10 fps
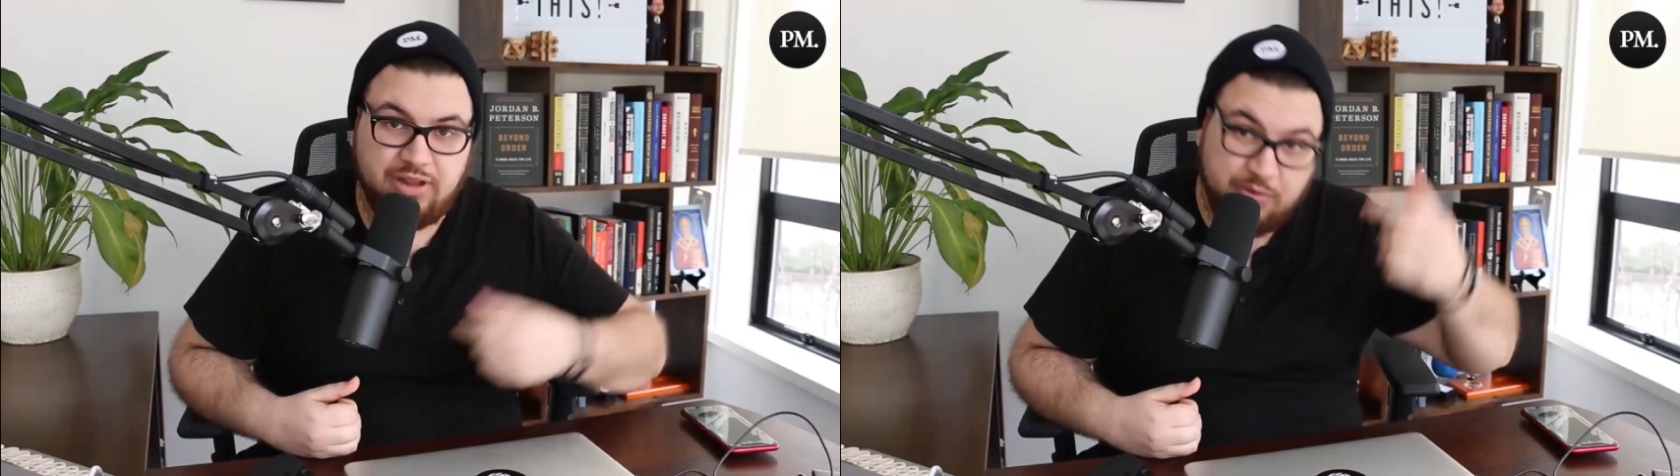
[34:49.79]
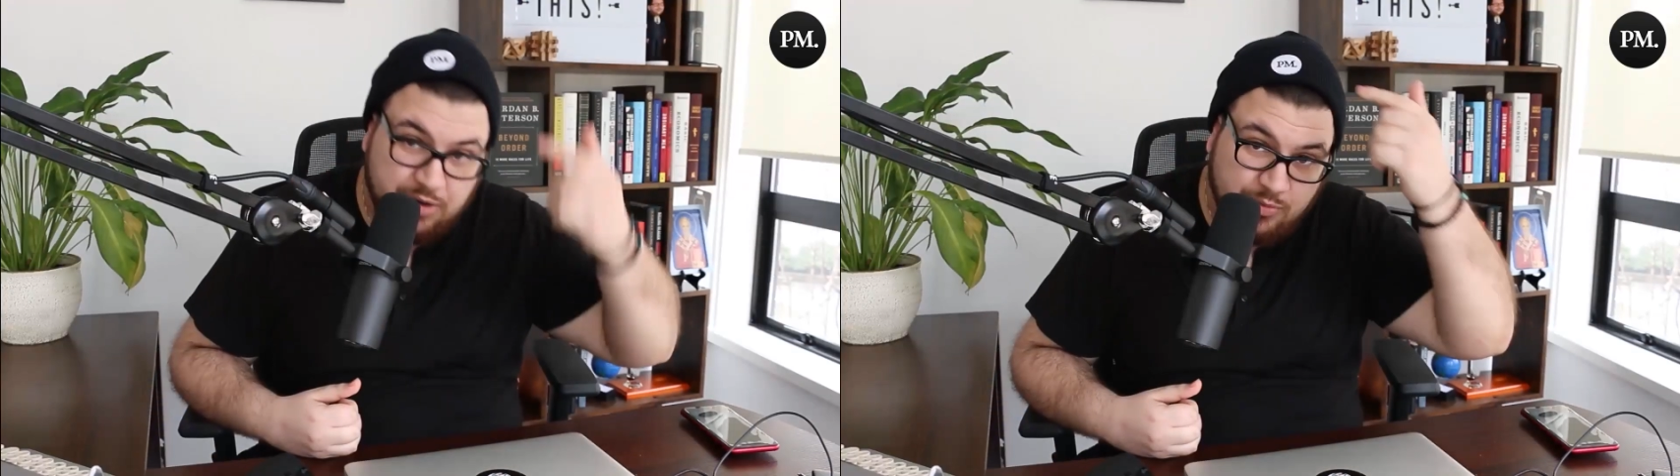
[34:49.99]

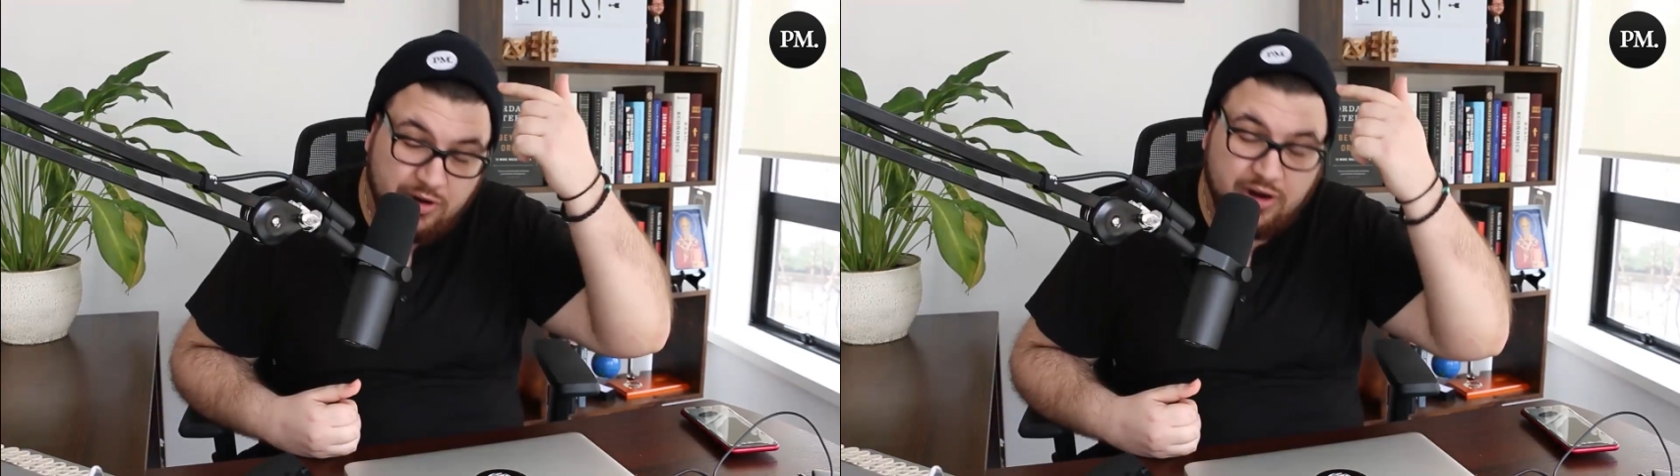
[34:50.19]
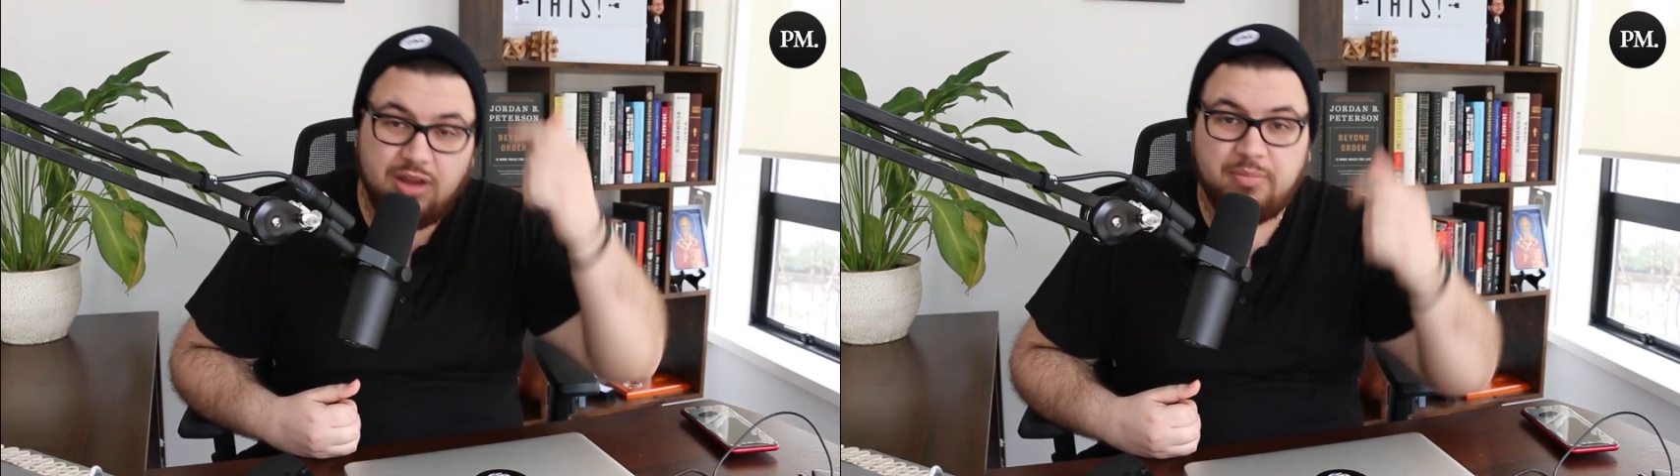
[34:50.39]
If you like what
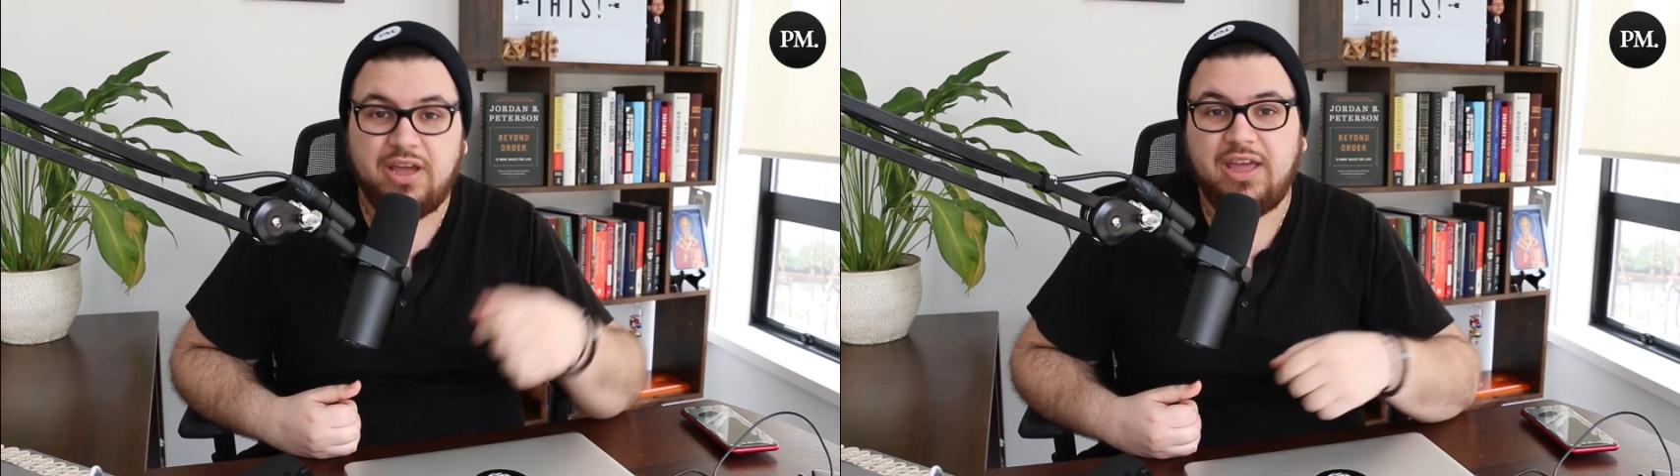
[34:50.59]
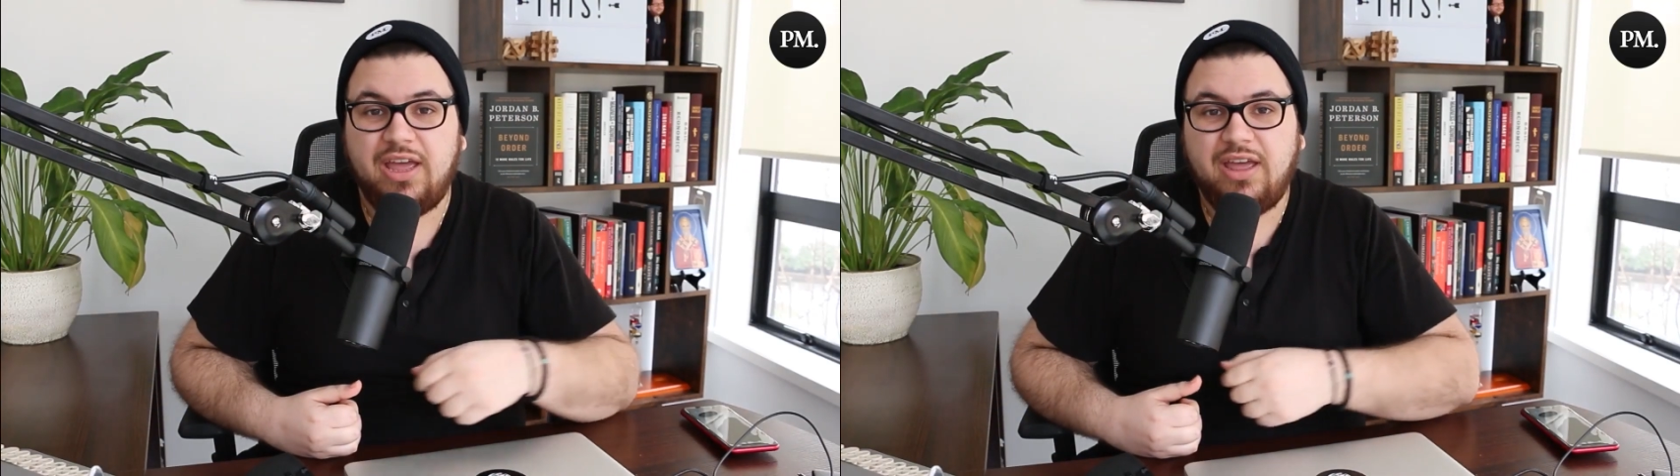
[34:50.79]
I'm wearing
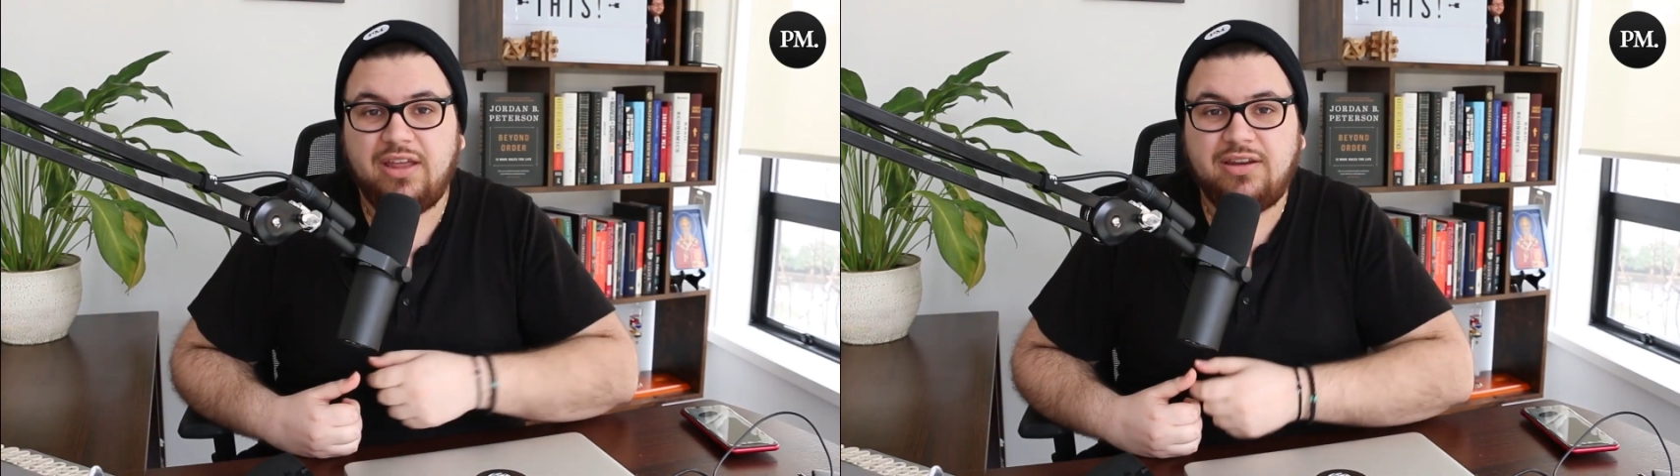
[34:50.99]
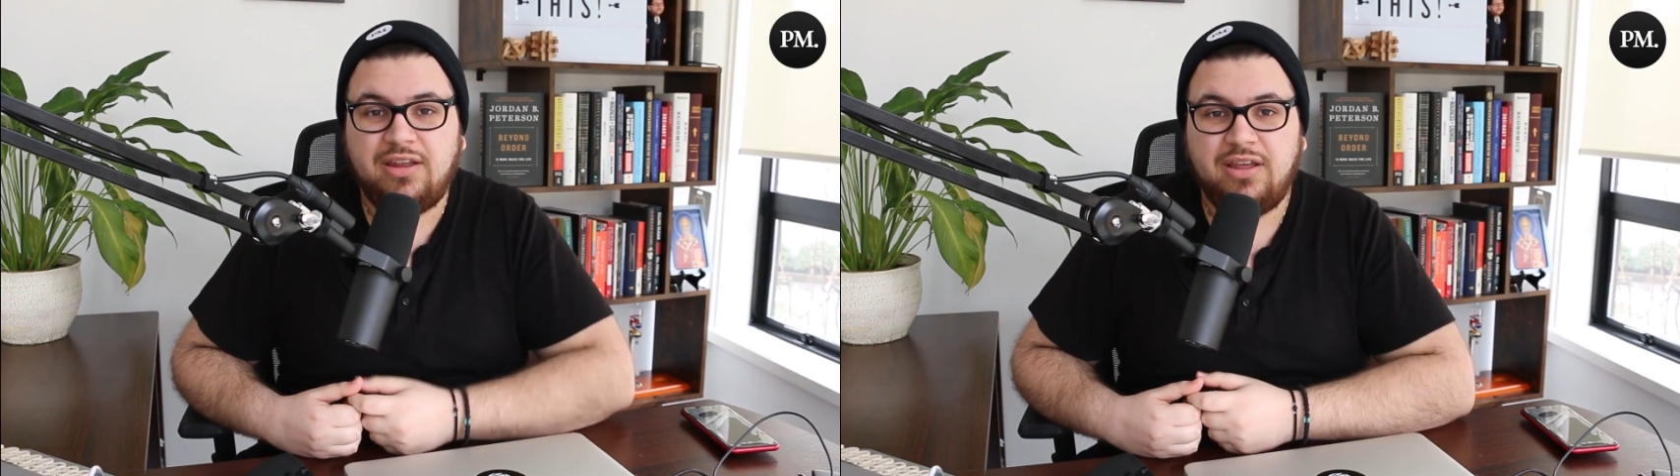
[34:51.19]
on my
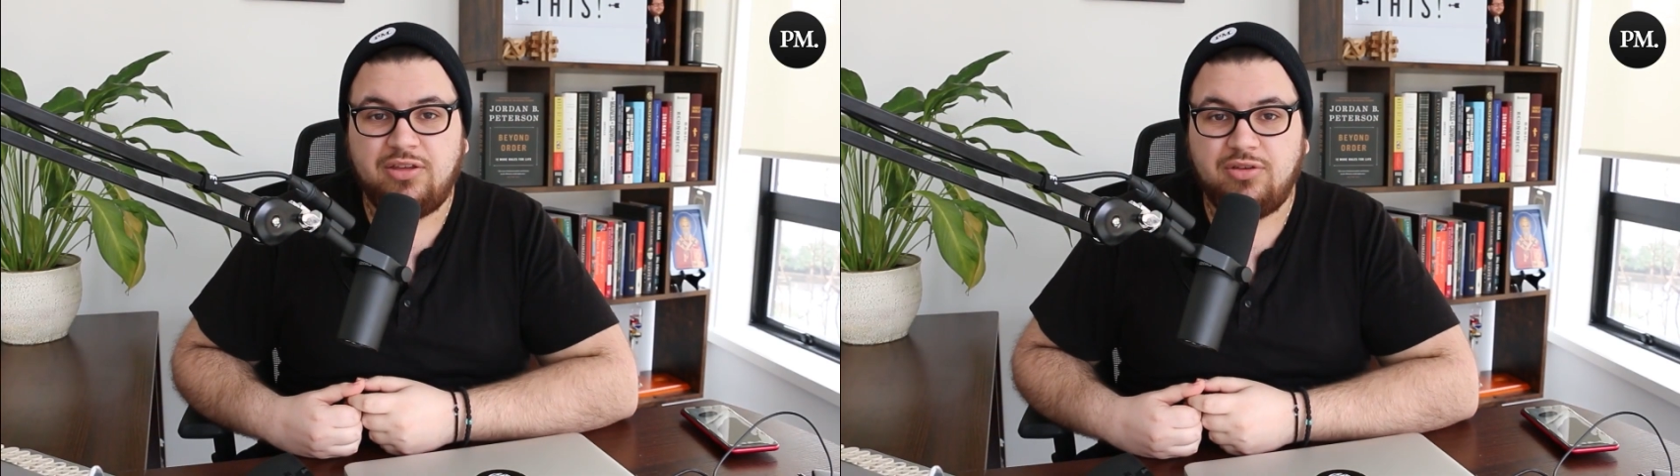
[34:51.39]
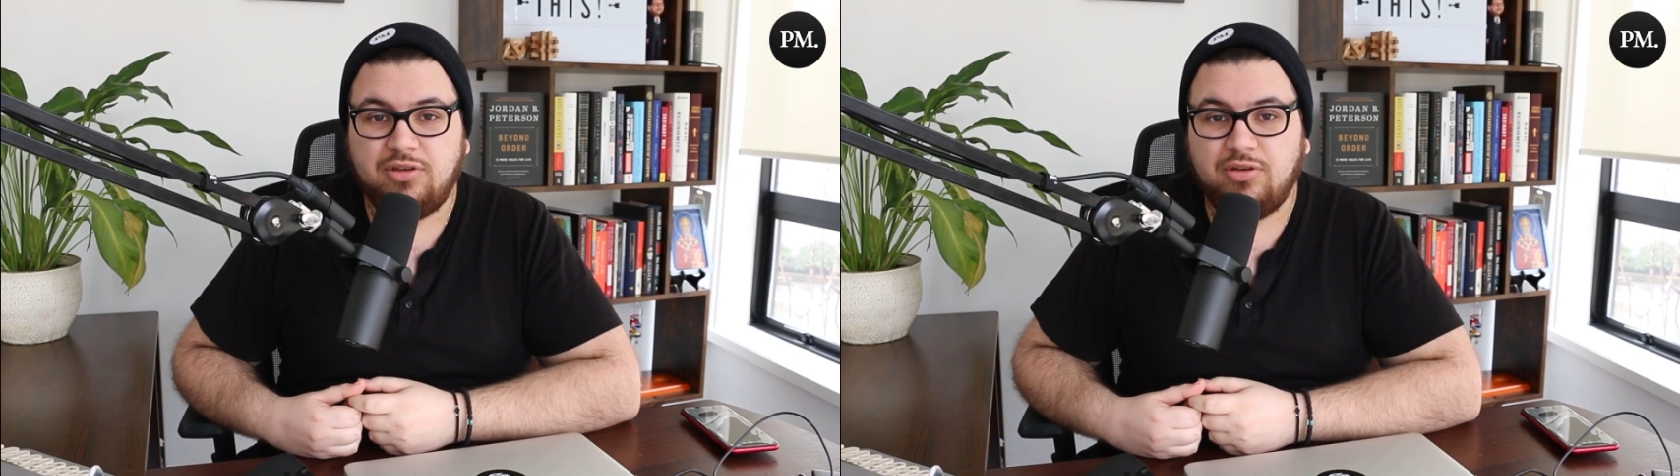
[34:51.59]
head,
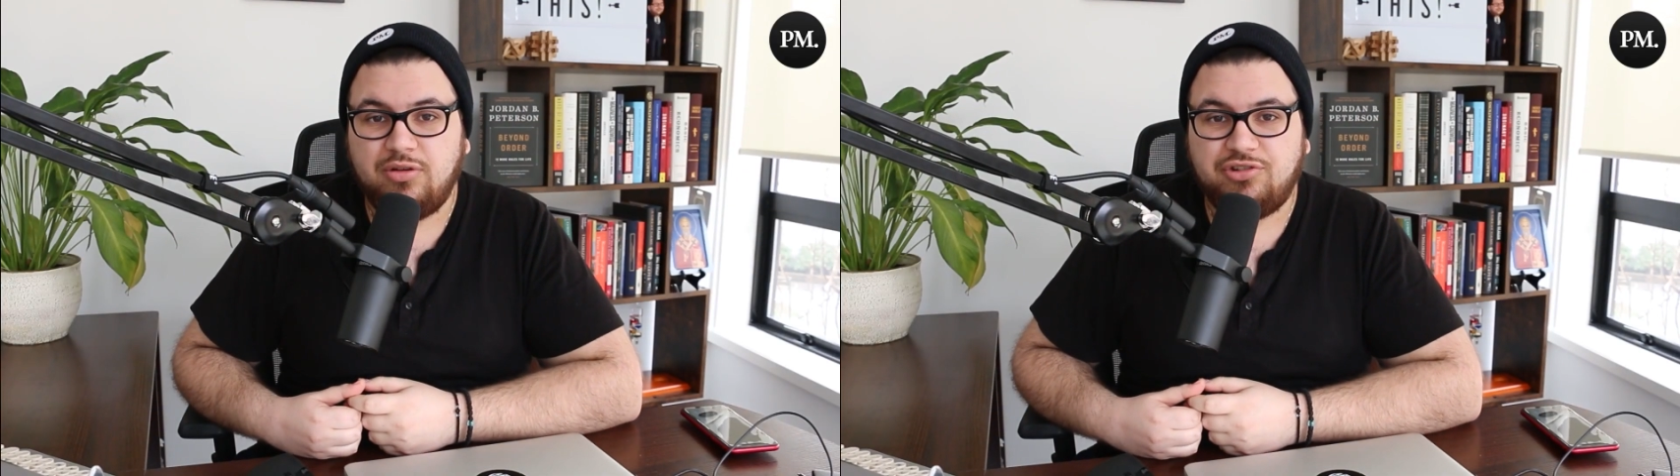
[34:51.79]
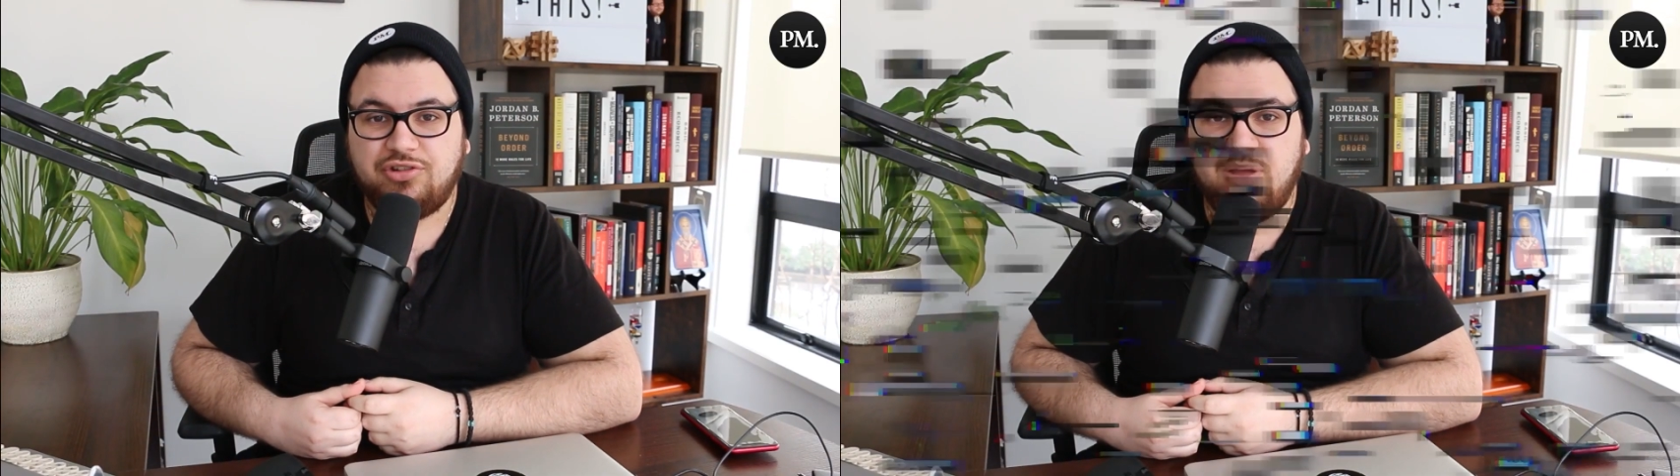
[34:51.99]
you can go to